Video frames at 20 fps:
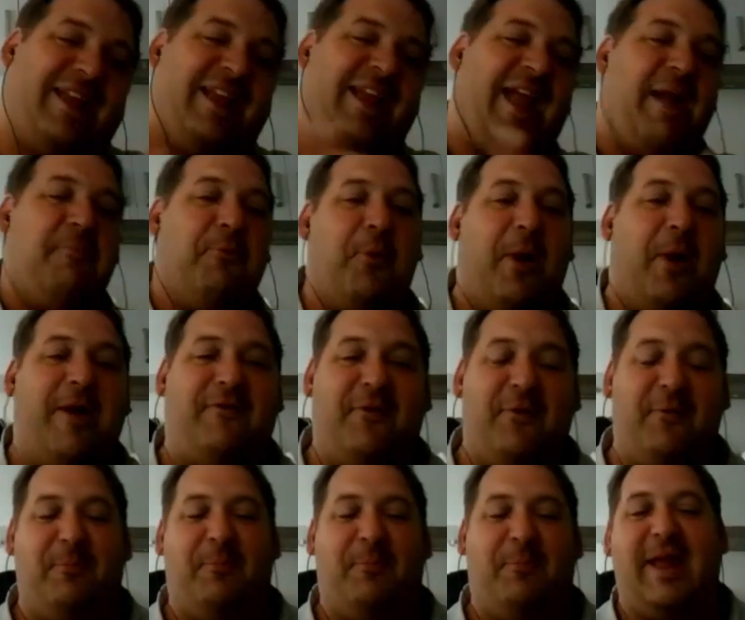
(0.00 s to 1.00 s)
came away
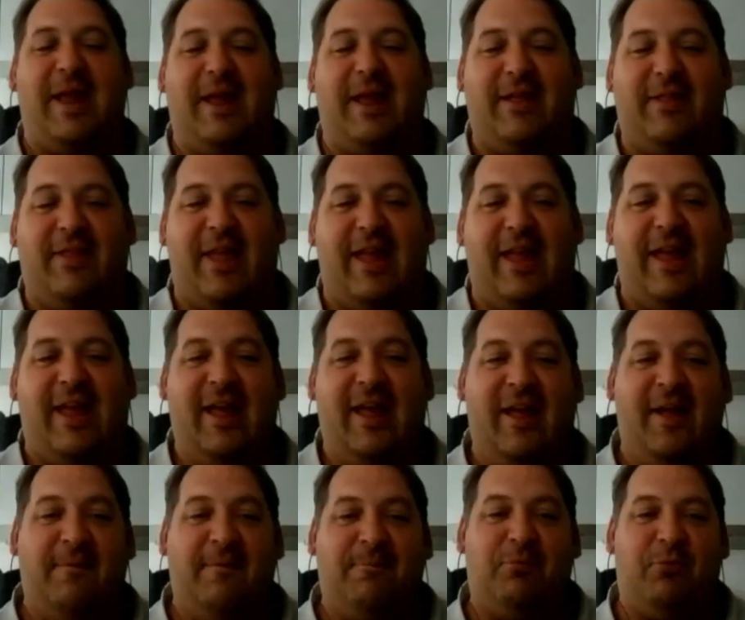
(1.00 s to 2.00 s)
from being the
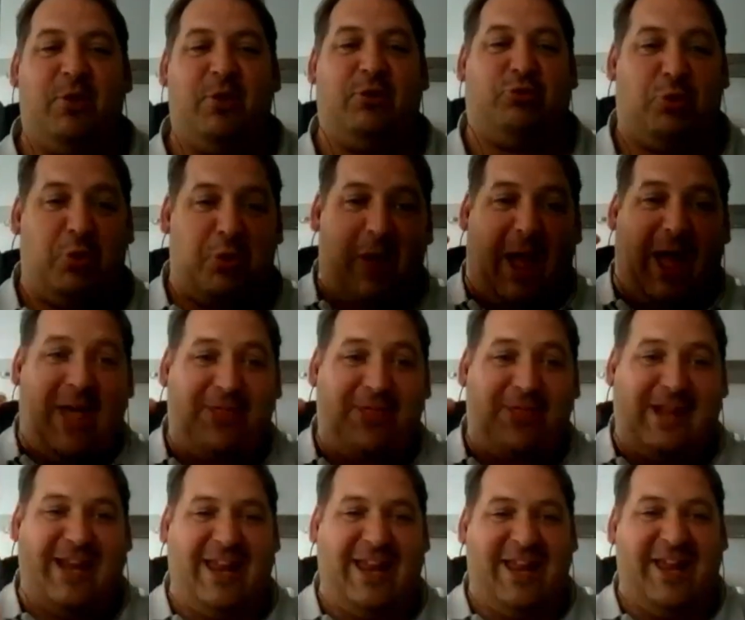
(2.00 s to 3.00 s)
true
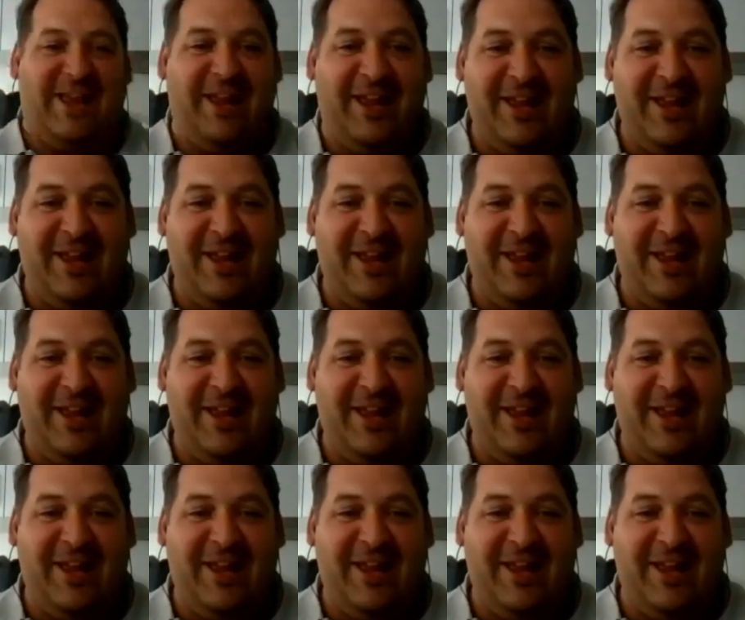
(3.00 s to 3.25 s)
athlete